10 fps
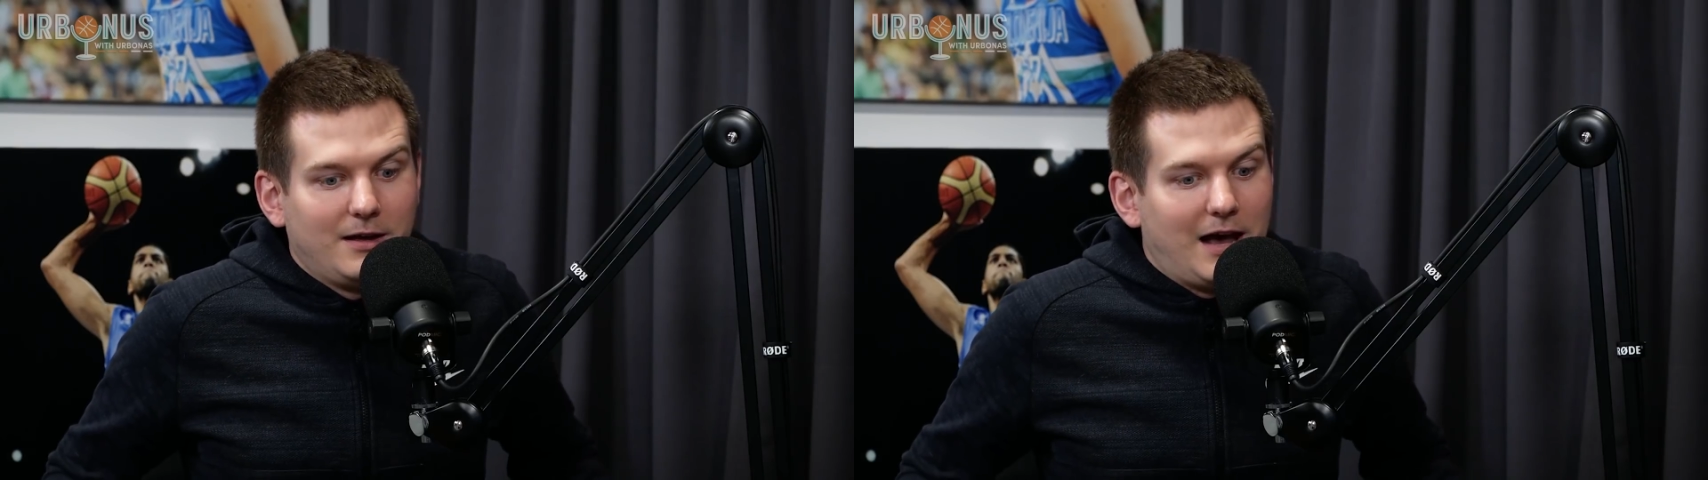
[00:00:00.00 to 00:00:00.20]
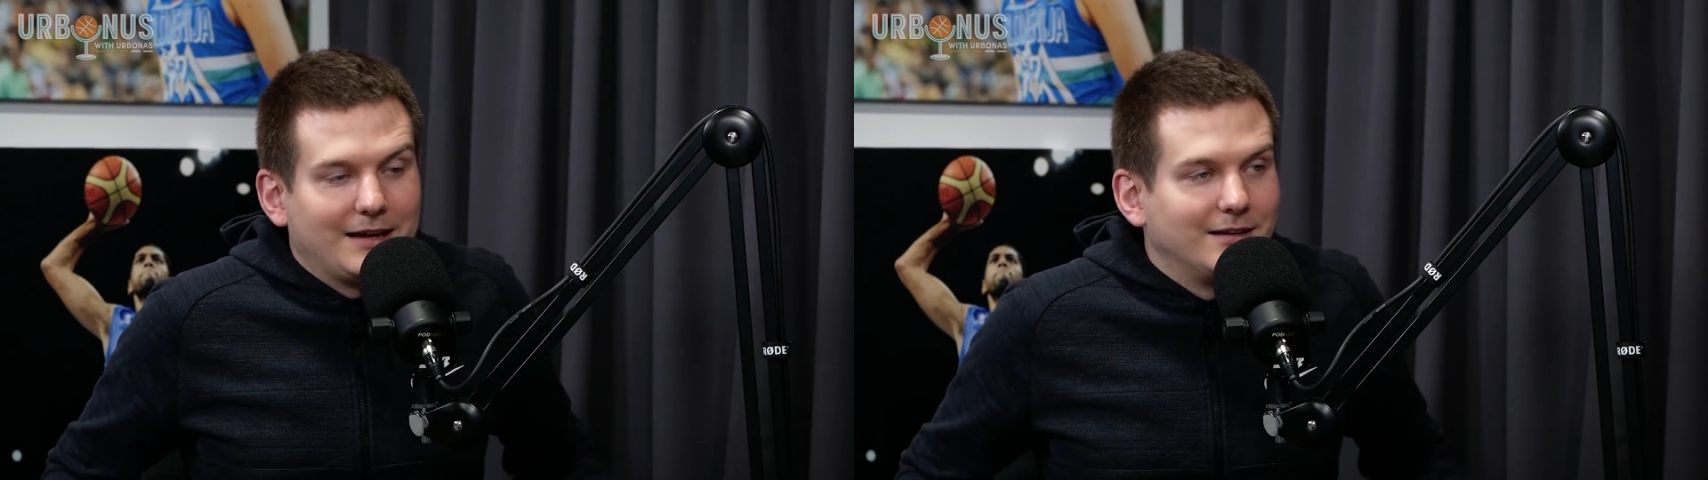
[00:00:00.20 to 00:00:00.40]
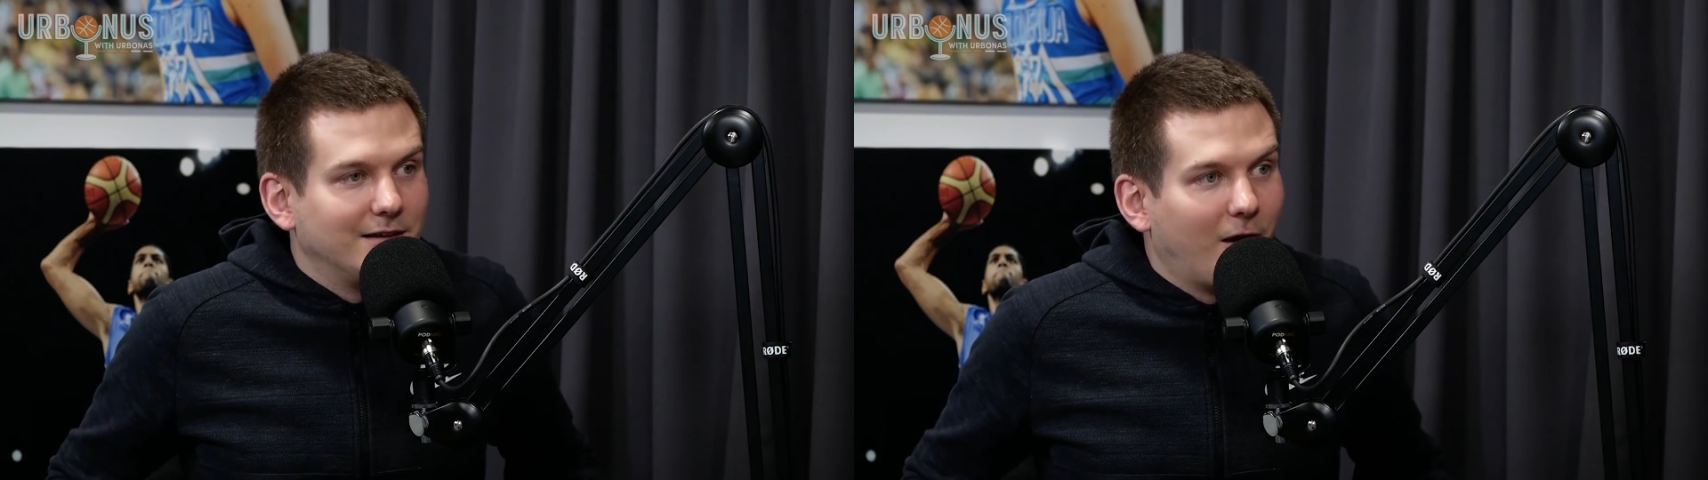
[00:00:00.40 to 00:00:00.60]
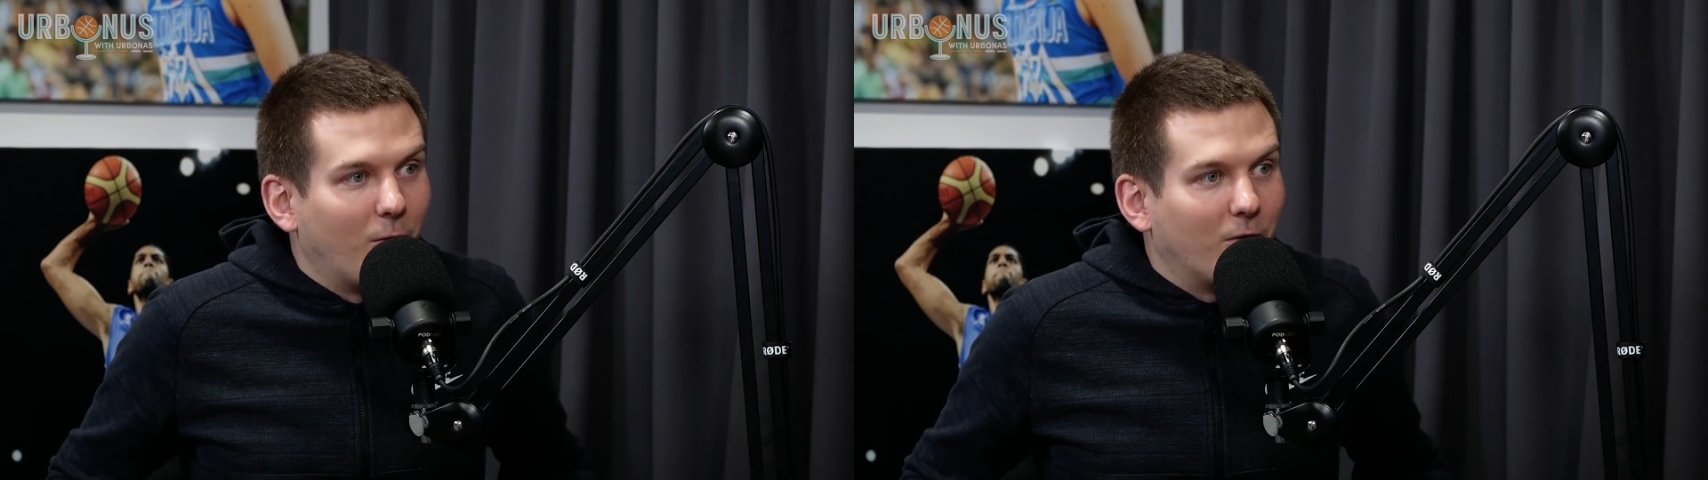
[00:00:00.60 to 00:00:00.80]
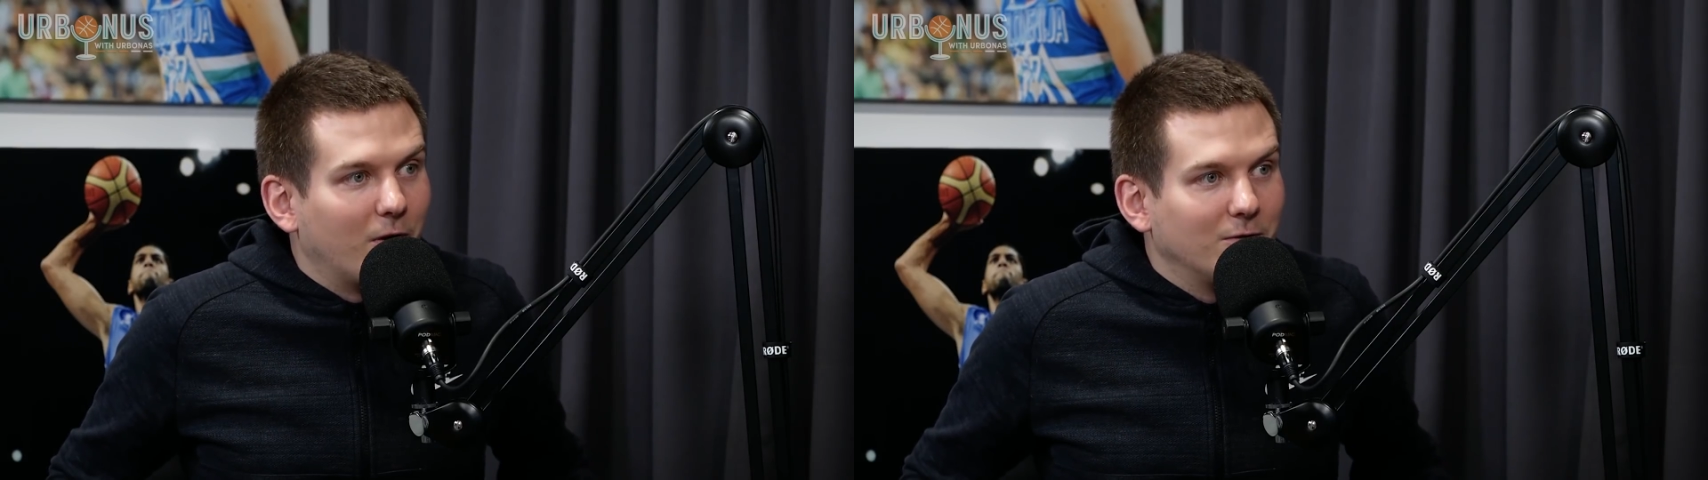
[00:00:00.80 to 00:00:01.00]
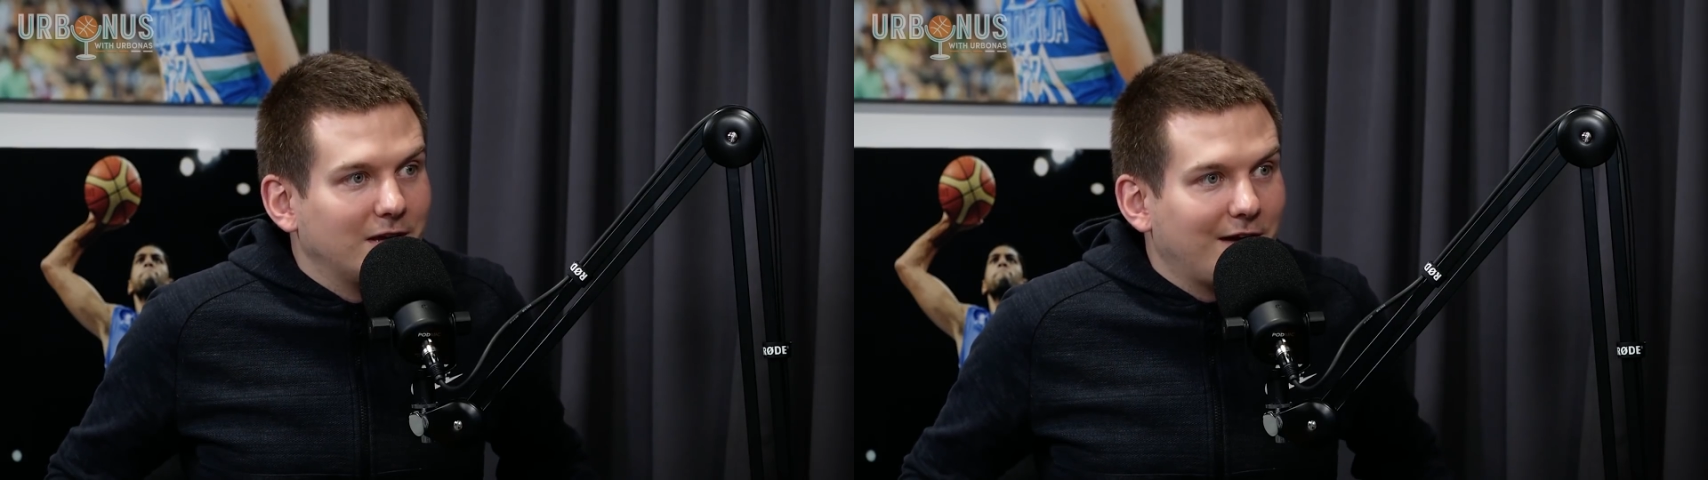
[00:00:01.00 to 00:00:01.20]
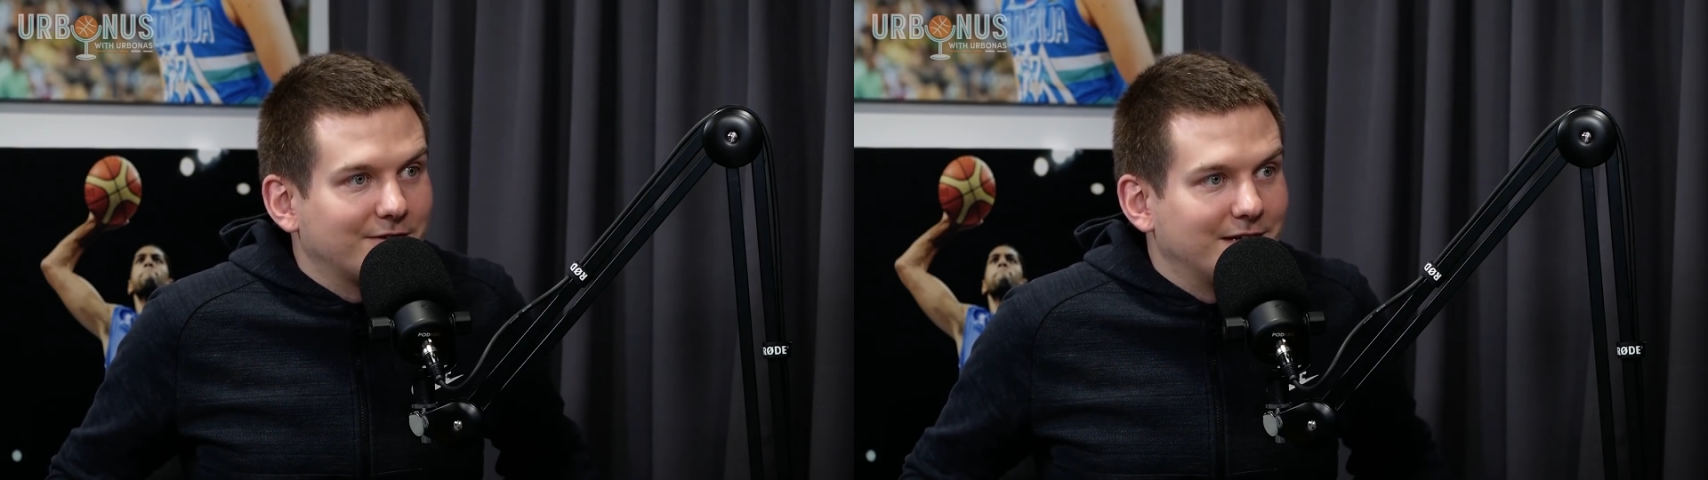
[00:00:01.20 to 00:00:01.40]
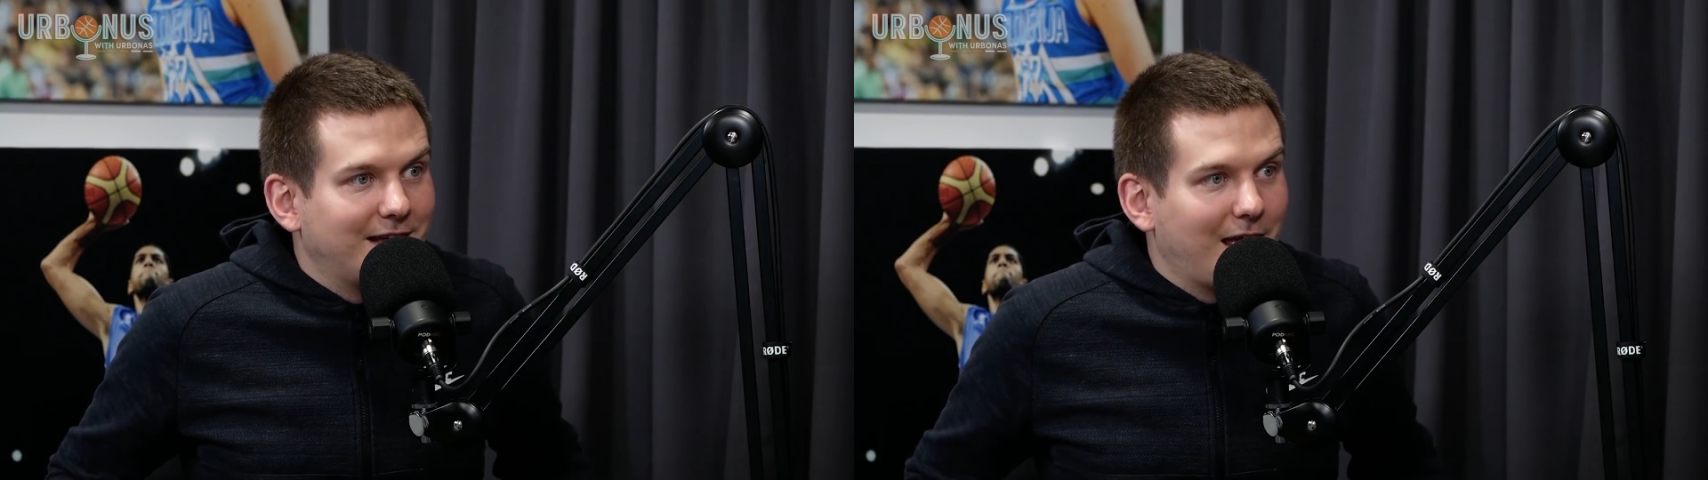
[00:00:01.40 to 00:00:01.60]
I didn't know. Only
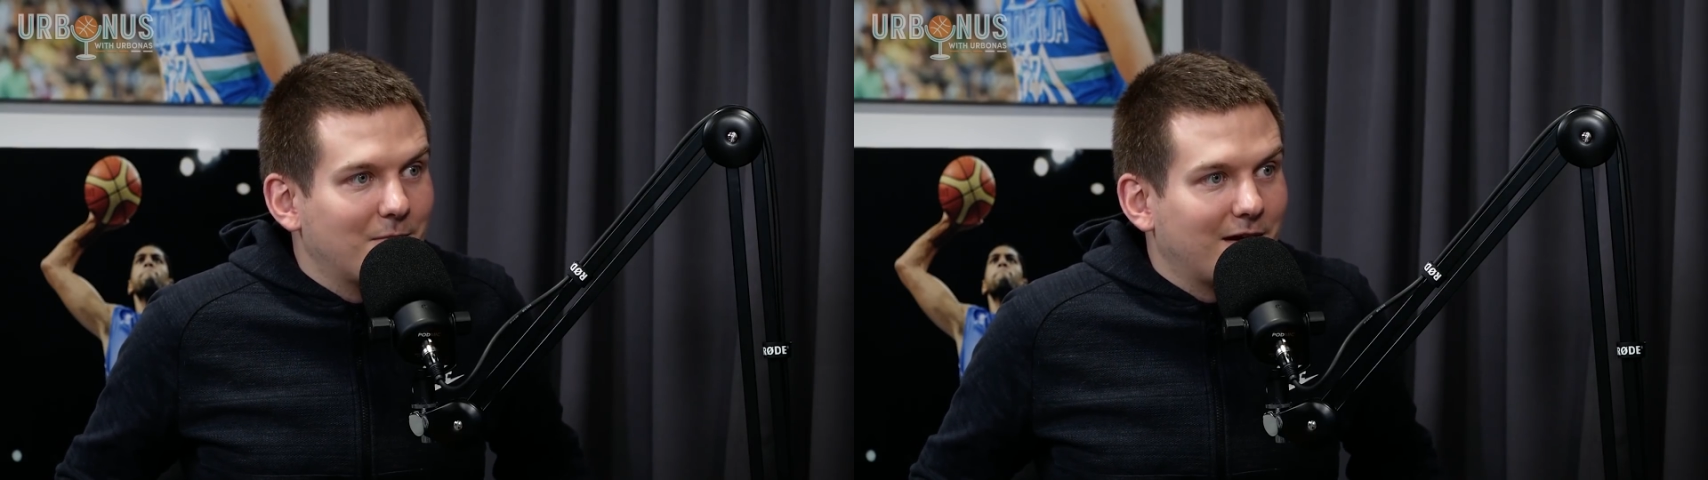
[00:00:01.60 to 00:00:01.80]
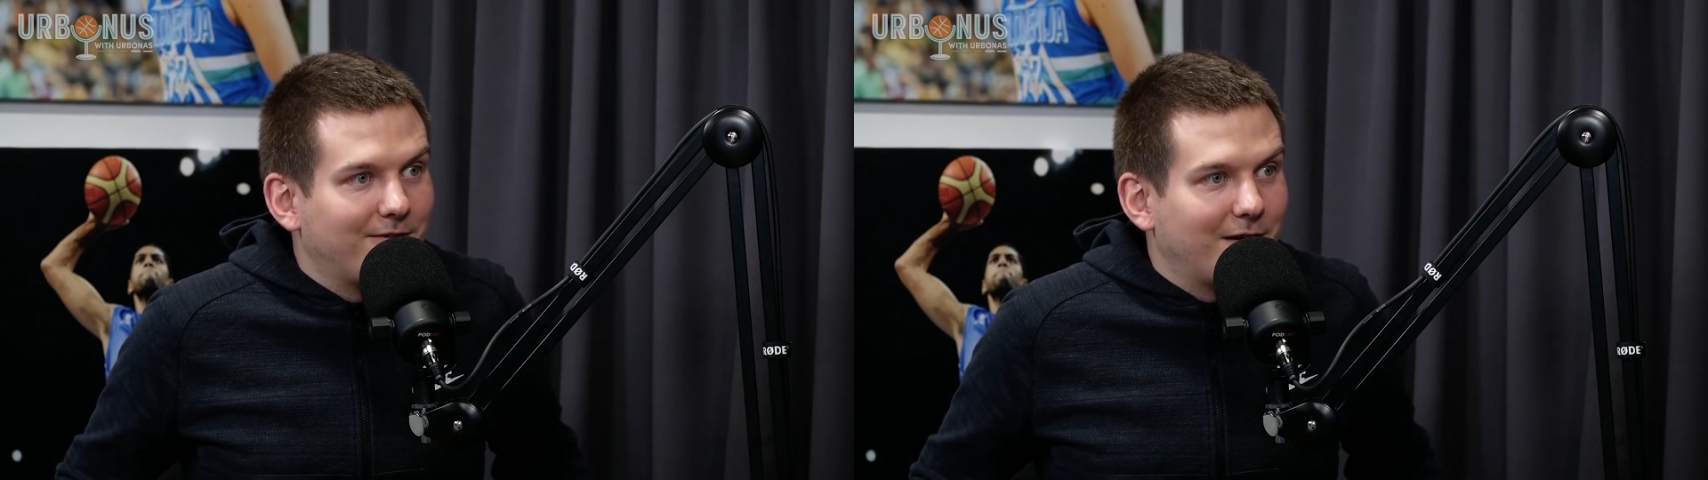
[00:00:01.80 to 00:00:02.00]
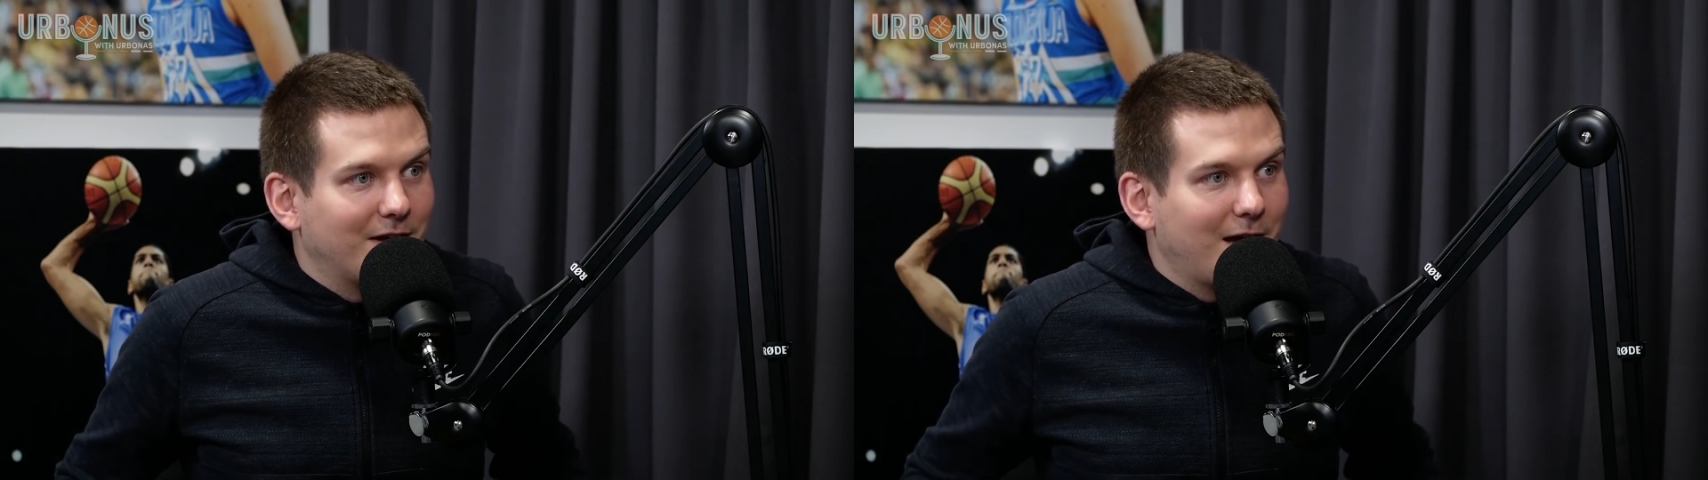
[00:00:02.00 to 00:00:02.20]
after the game I found